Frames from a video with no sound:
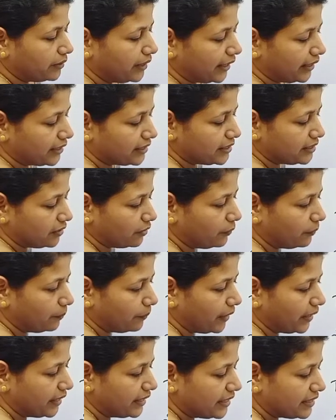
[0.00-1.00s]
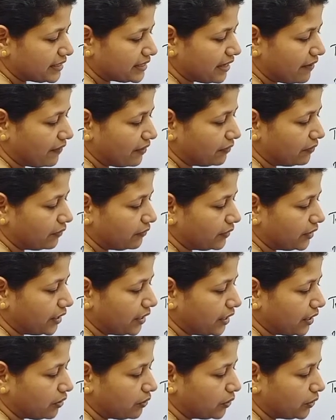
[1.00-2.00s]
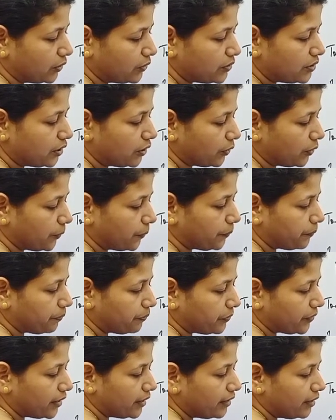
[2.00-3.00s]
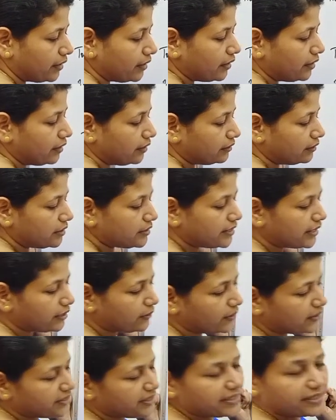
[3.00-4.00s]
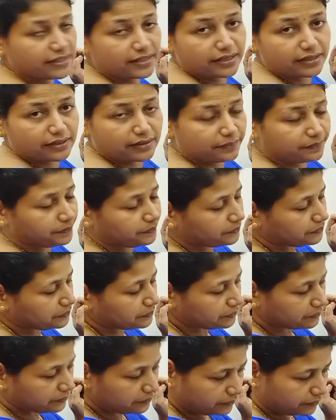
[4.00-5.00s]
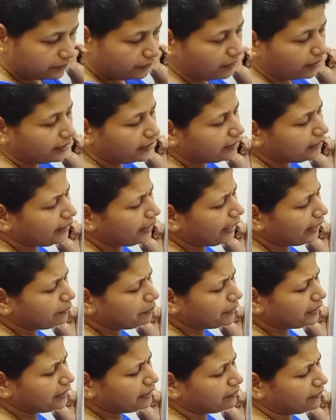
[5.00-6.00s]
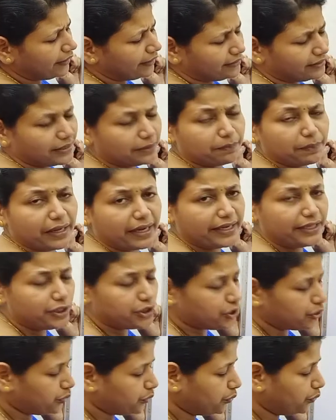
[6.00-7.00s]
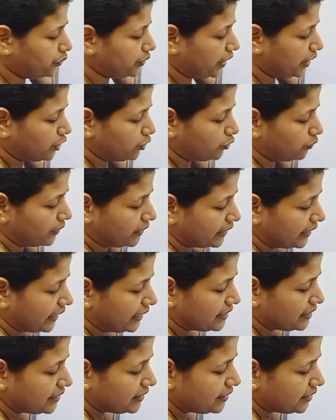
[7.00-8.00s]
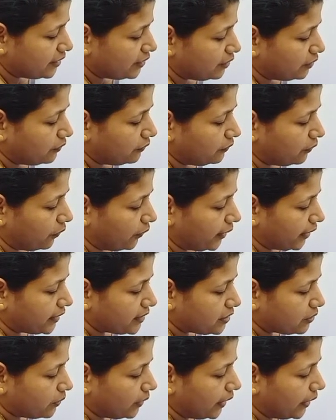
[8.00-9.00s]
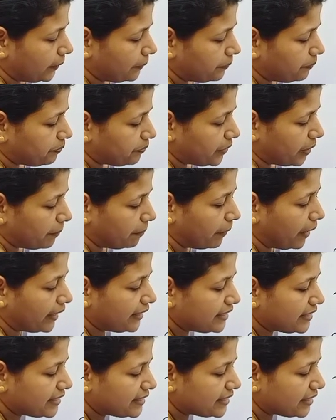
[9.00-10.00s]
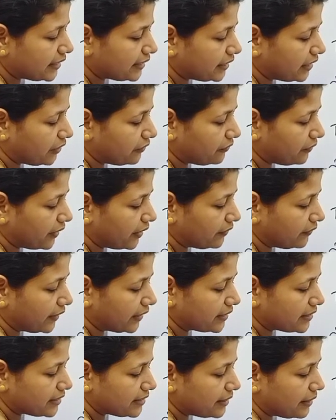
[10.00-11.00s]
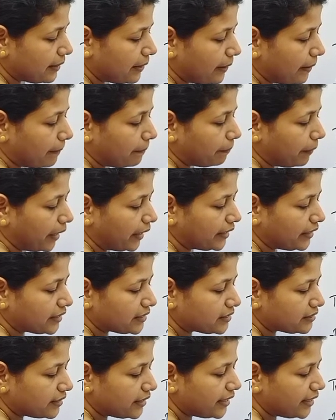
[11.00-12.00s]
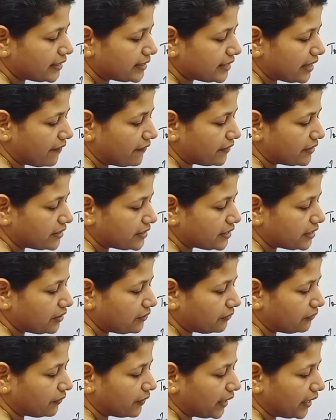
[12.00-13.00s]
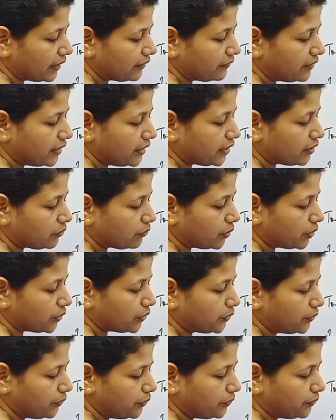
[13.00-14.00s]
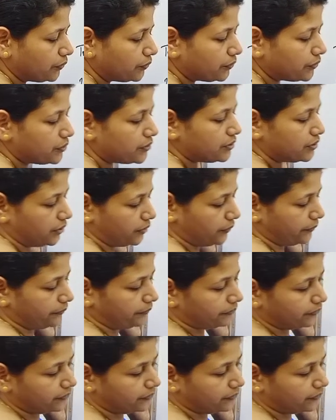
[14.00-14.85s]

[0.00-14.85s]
negative minus 750 equal to 0. This equation can be divided by 2, then you will get 4x square minus 35x minus 375 equal to 0.